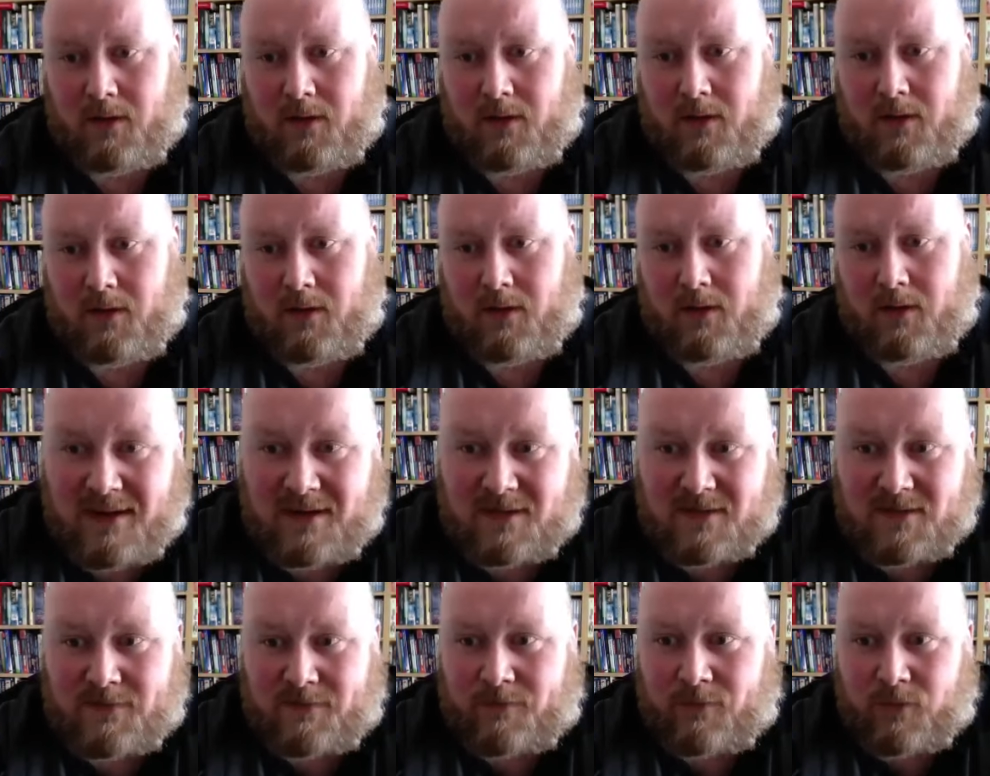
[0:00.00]

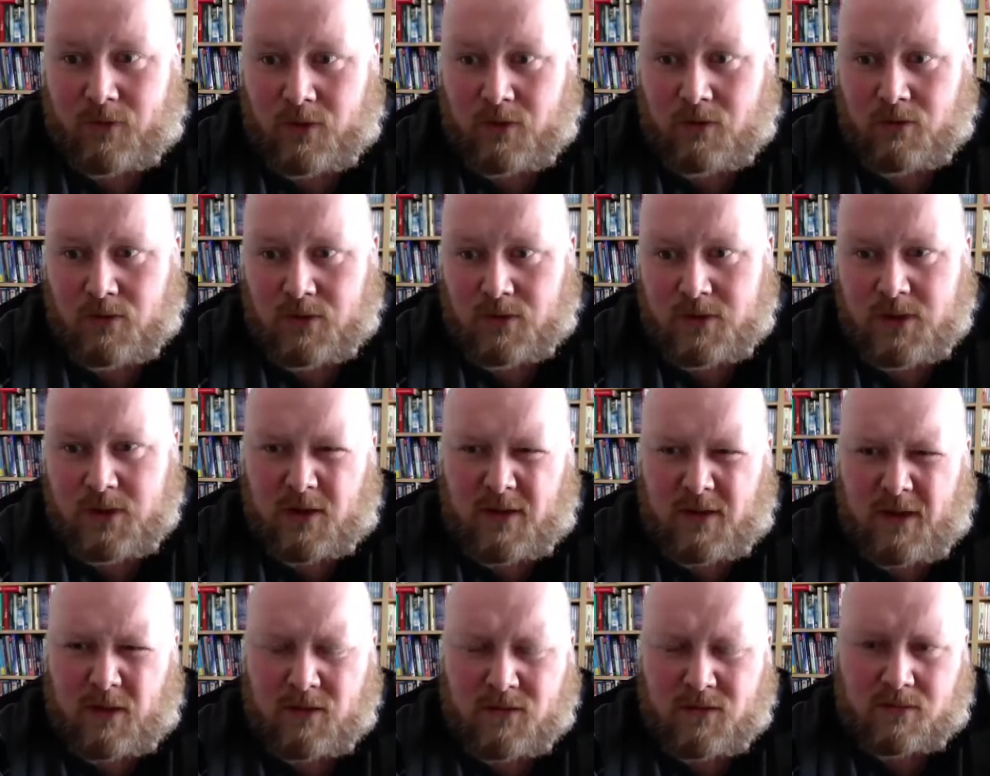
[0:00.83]
eggs, fruit, you know,
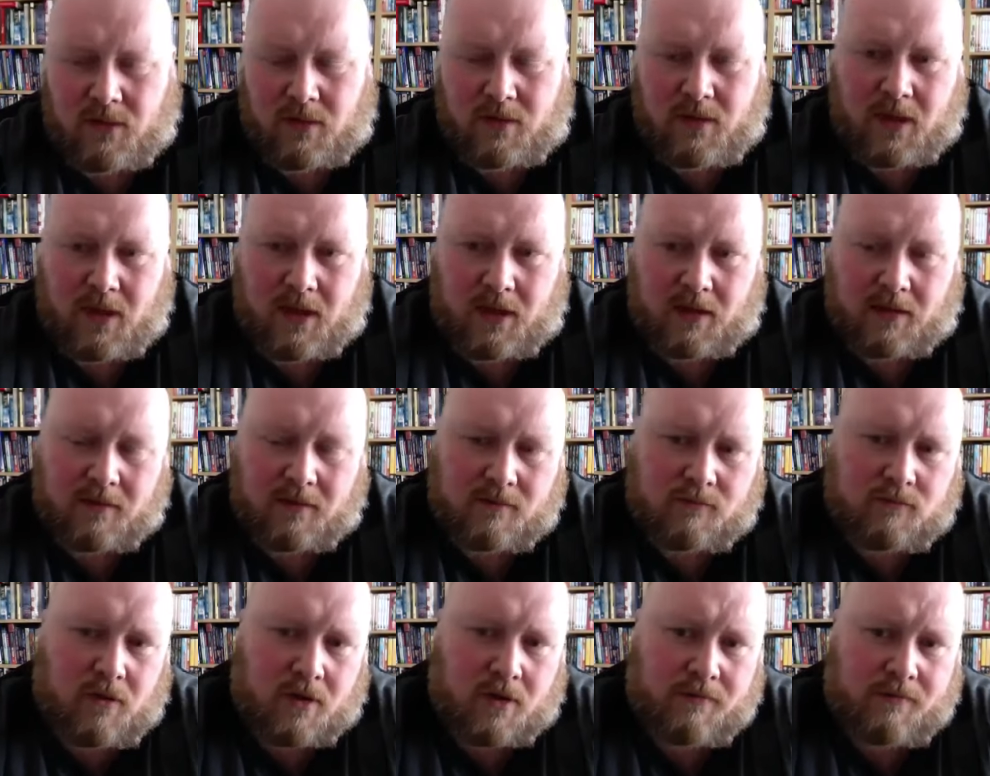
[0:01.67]
those sort of things,
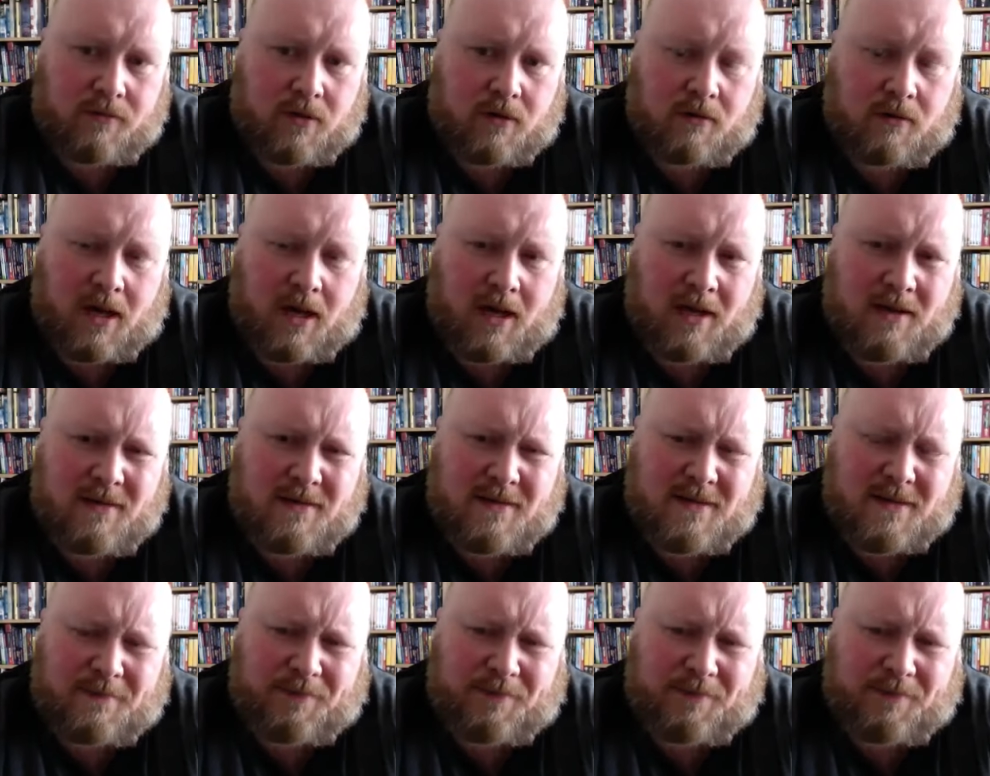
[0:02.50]
dried fruit. And